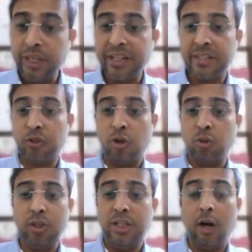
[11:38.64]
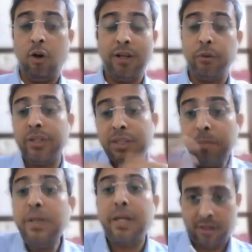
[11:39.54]
communicate is not only how
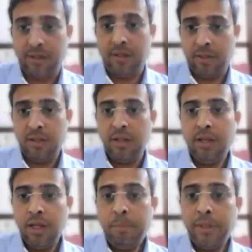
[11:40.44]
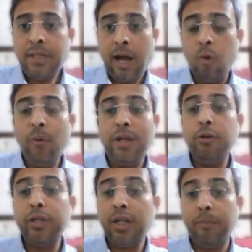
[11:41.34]
well you can speak,
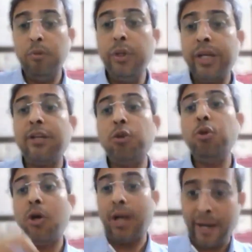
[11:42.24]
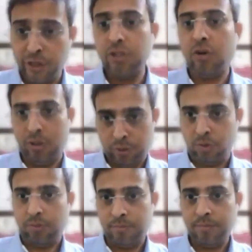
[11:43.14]
but how well you can communicate through your
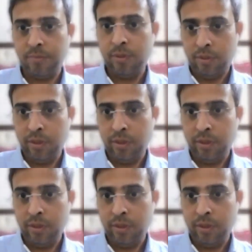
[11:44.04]
action also,